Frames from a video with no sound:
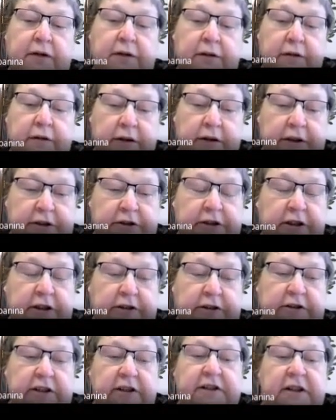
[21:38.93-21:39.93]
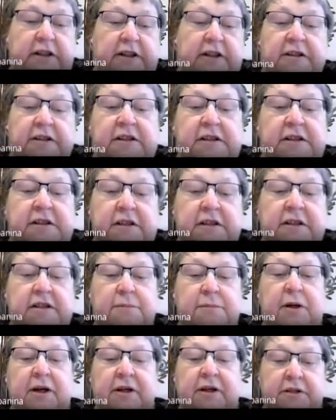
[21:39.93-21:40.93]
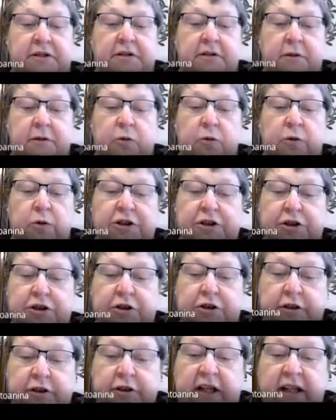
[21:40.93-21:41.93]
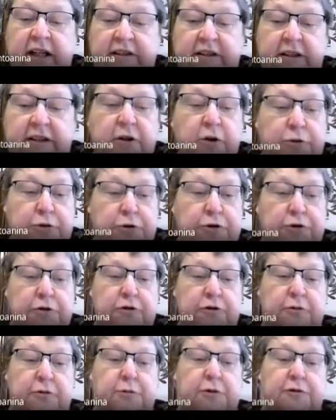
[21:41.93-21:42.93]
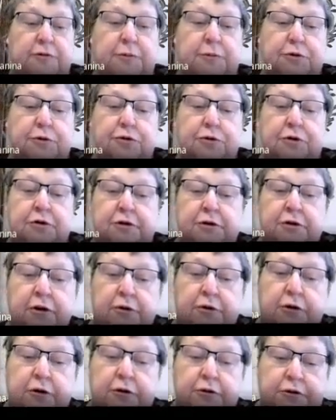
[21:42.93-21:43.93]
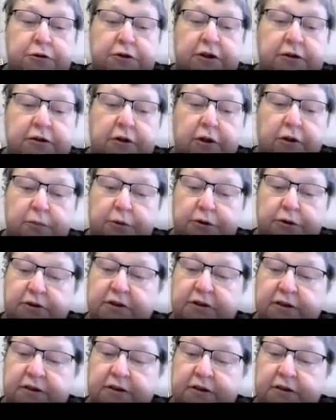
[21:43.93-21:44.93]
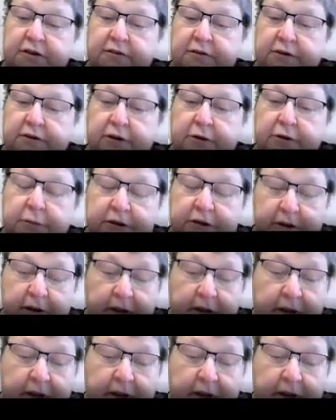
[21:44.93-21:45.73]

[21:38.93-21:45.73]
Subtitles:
let's just say there exists a space which has a continuum of mutually non-conjugate, almost transitive norms.